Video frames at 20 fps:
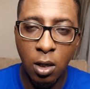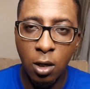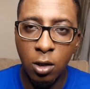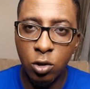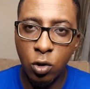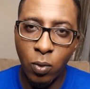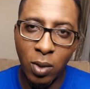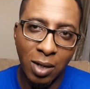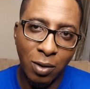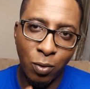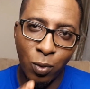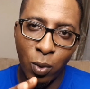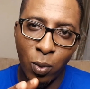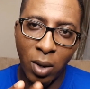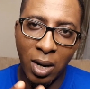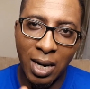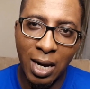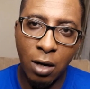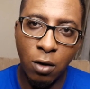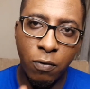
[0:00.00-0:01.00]
So
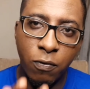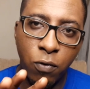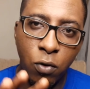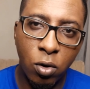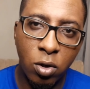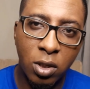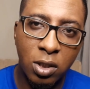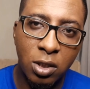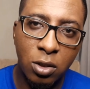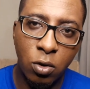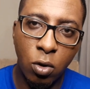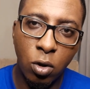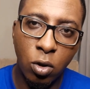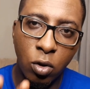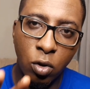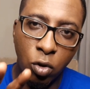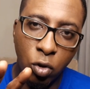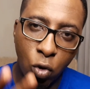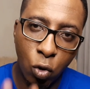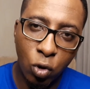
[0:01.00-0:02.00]
we're kind of focusing
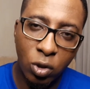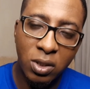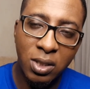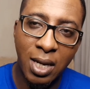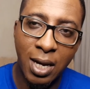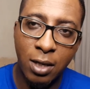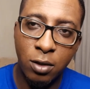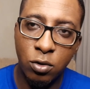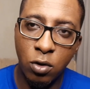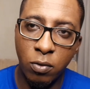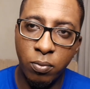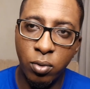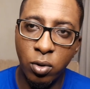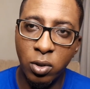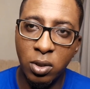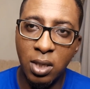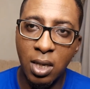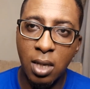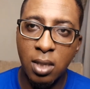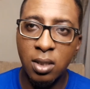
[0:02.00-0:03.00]
on those kinds of
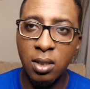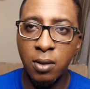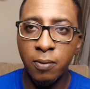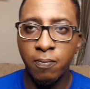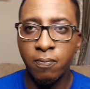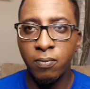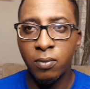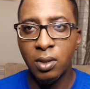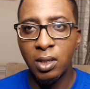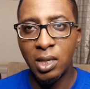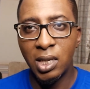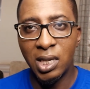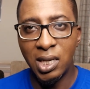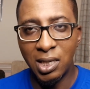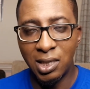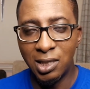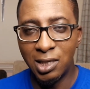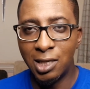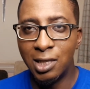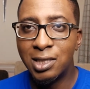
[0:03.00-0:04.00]
projects
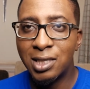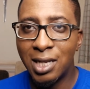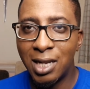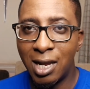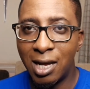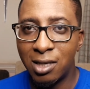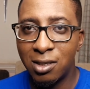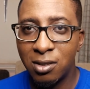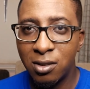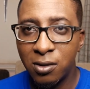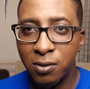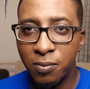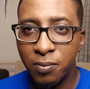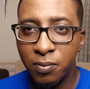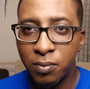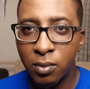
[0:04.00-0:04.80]
in this class.